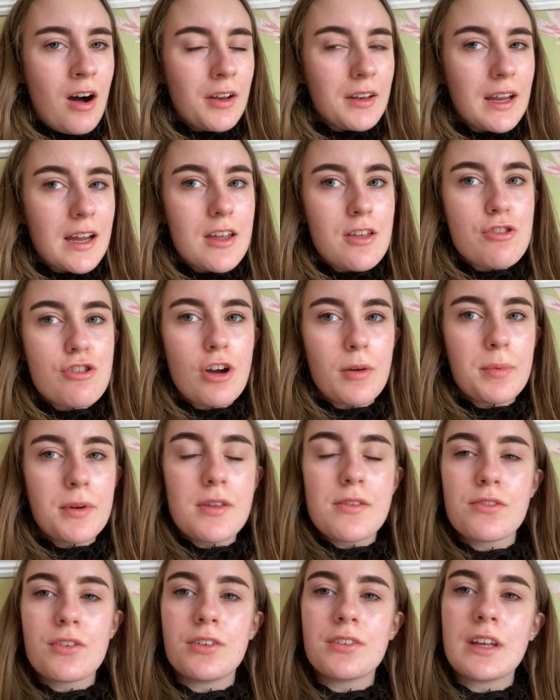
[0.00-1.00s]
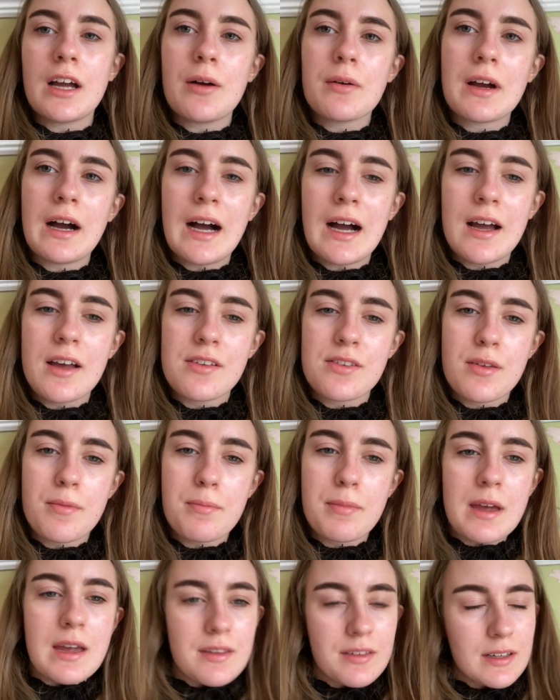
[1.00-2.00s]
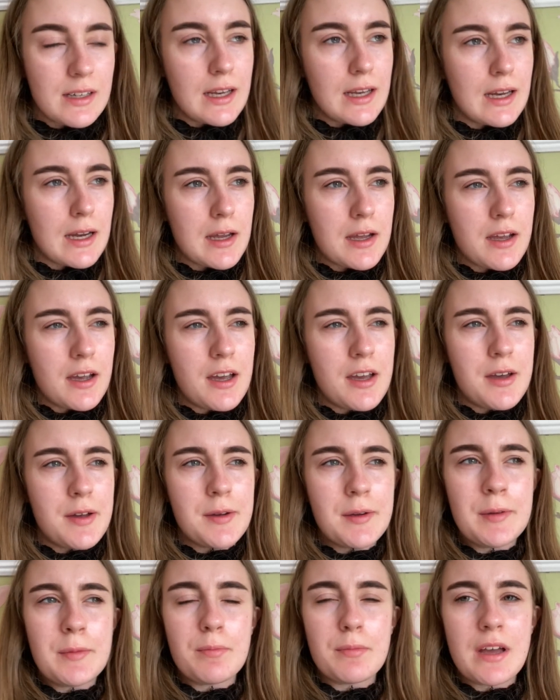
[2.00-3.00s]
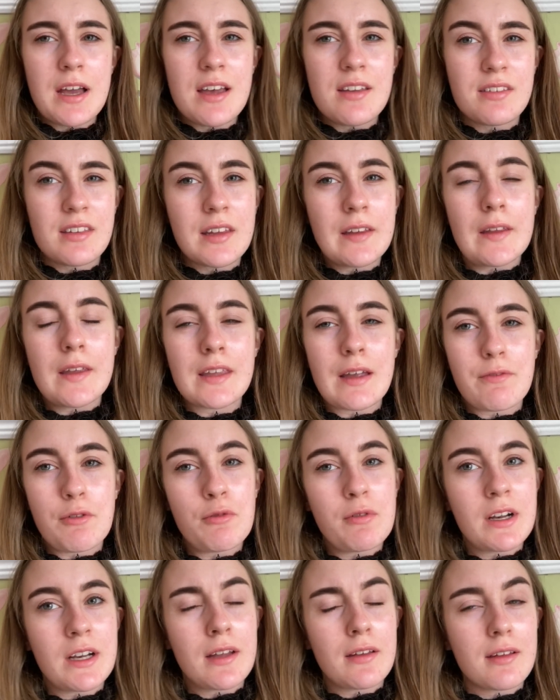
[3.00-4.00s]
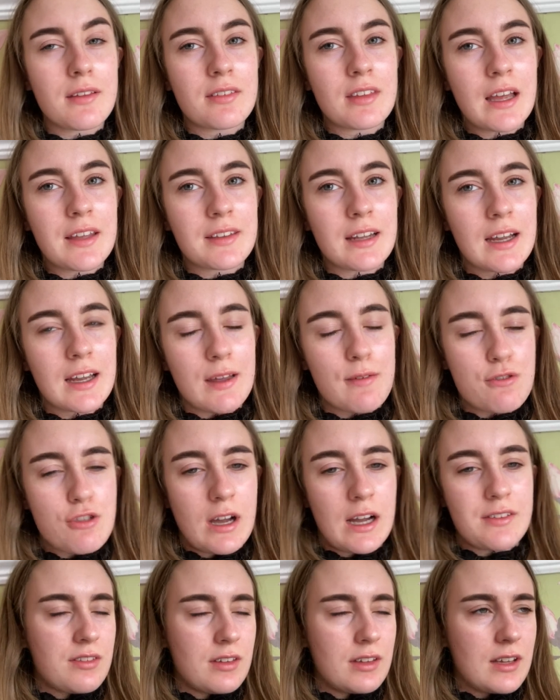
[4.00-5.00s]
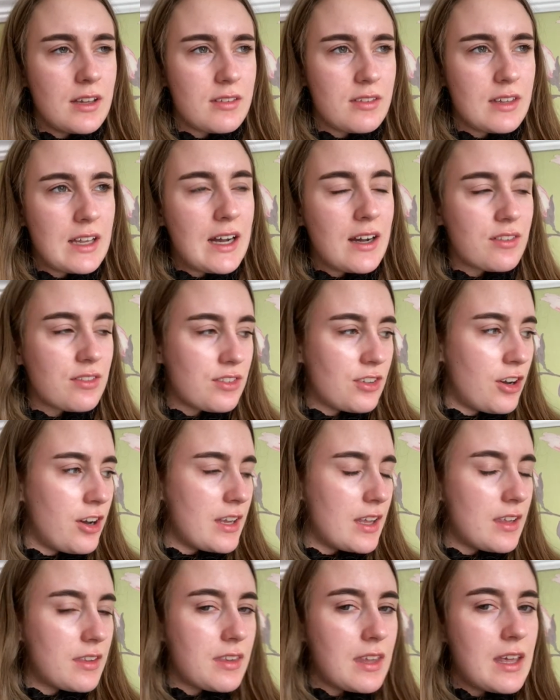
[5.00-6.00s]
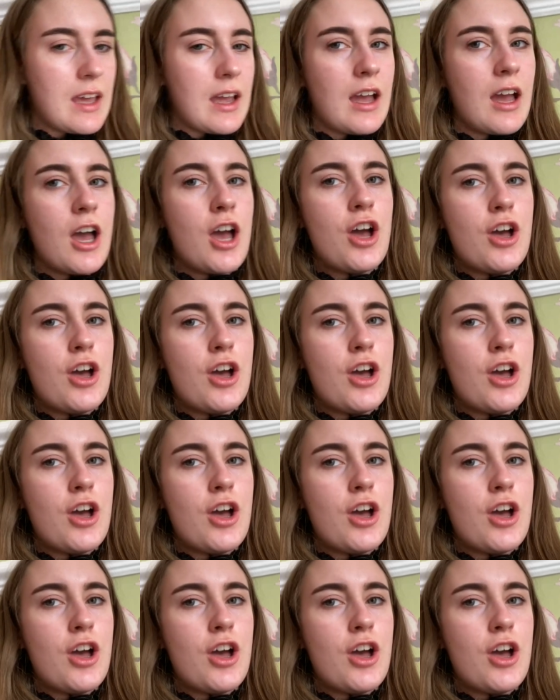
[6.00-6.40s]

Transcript: Online shopping done now, guys, and basically like uh, Maisie never really said like if she had any snacks or anything.